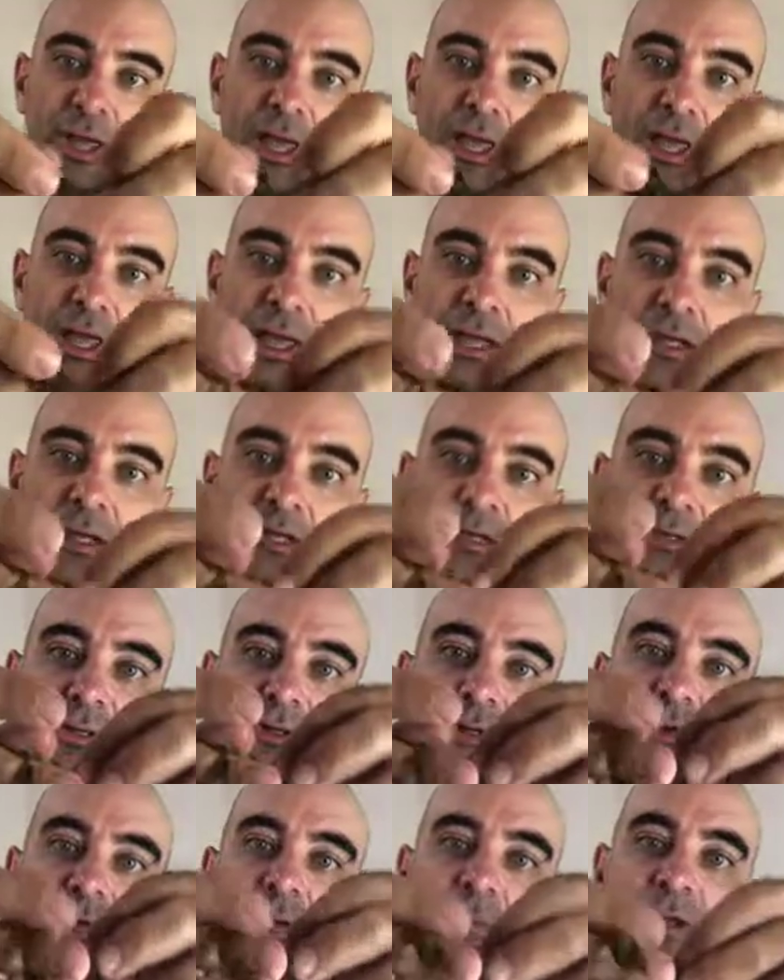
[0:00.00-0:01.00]
and
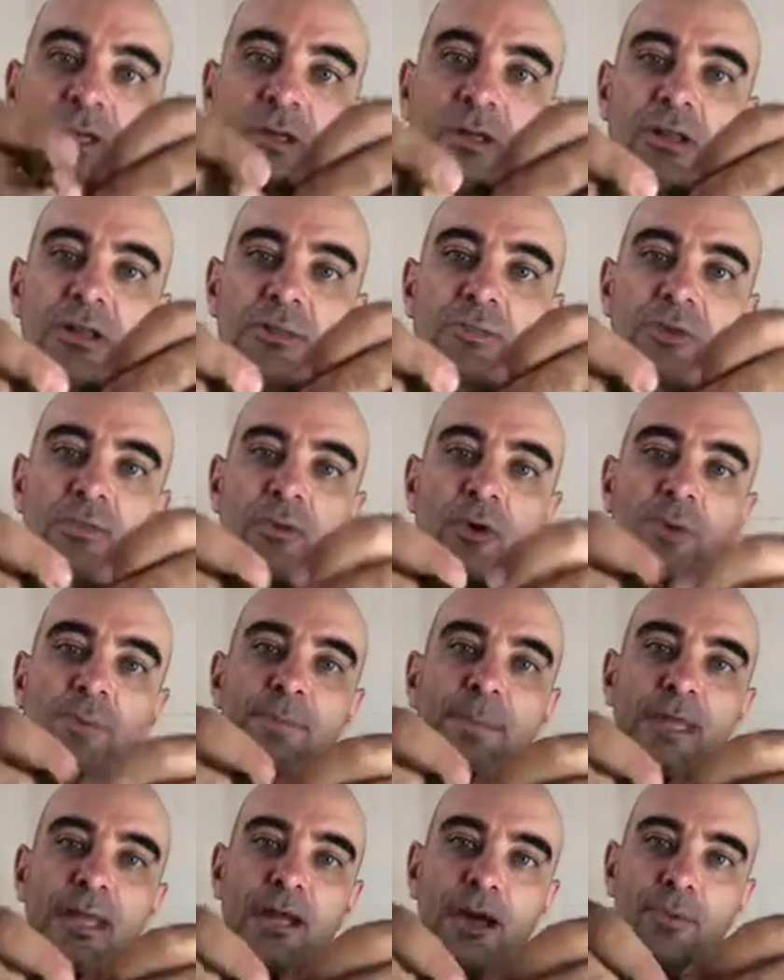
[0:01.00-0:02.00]
they're gonna be a little bit more
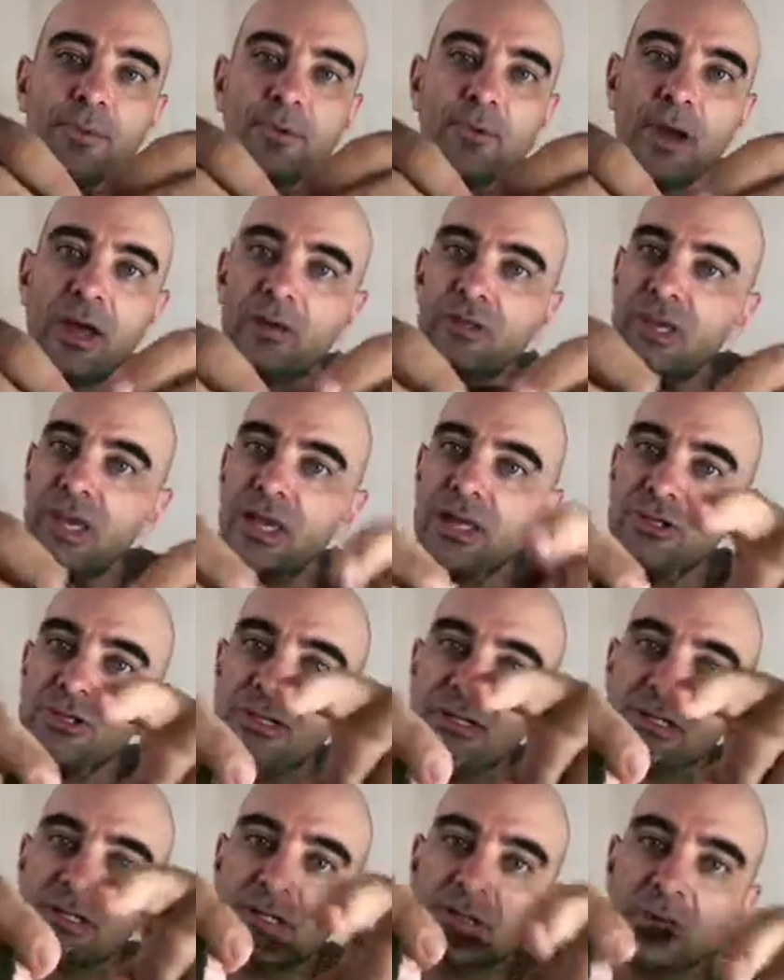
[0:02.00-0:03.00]
beat up around the
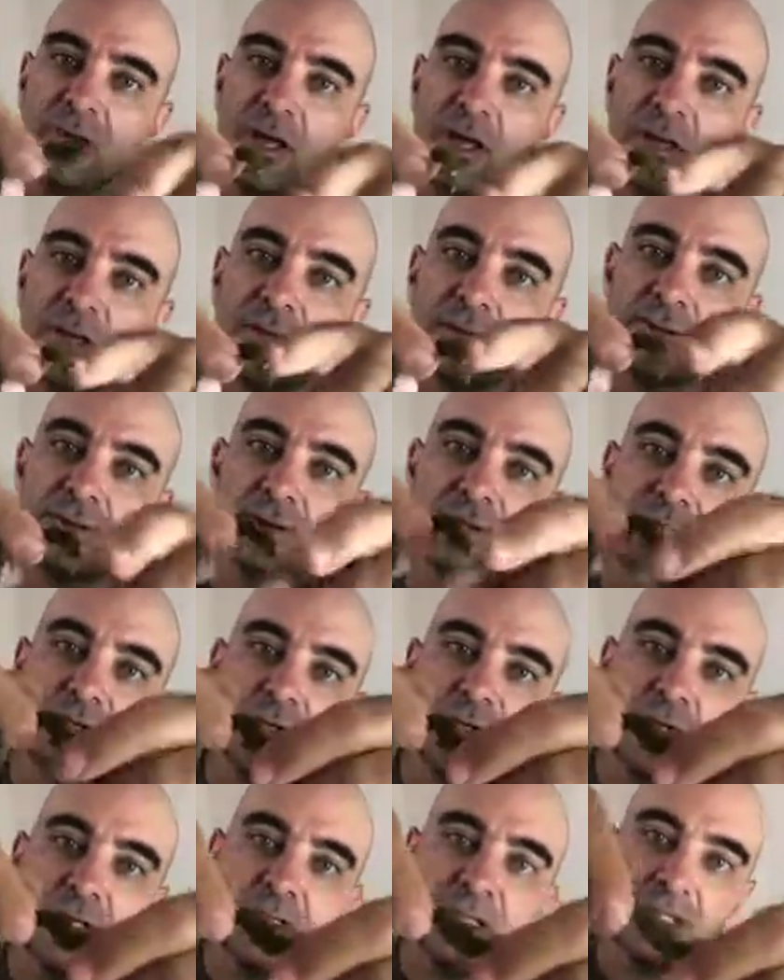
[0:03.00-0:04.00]
edges as well. So
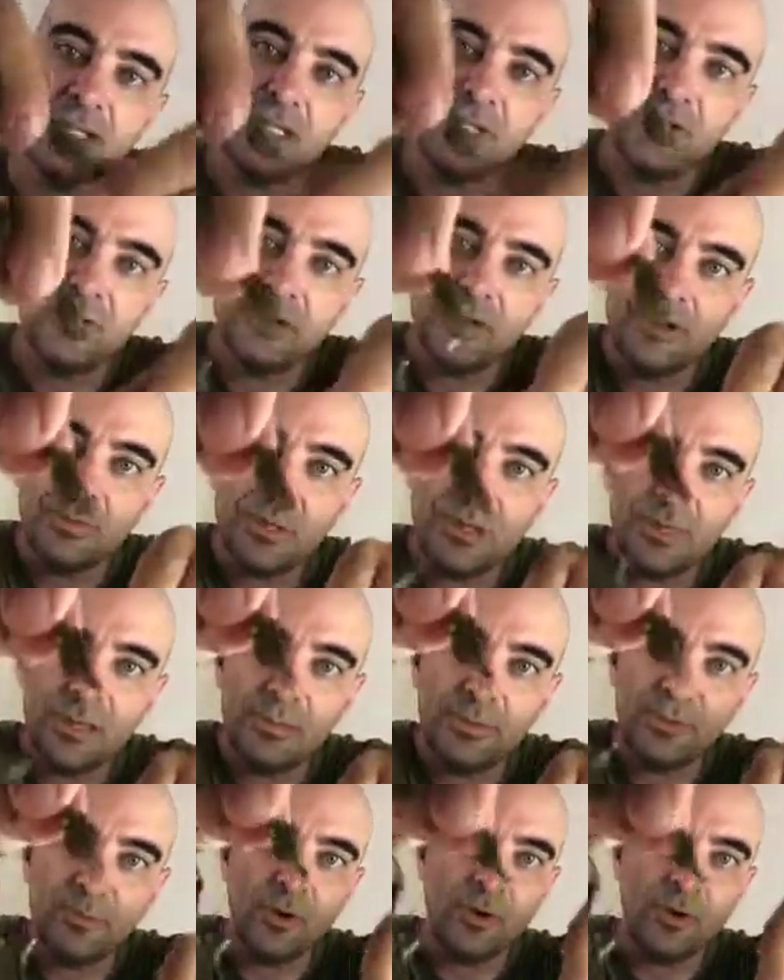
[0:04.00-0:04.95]
you can see here, they're gonna be a little bit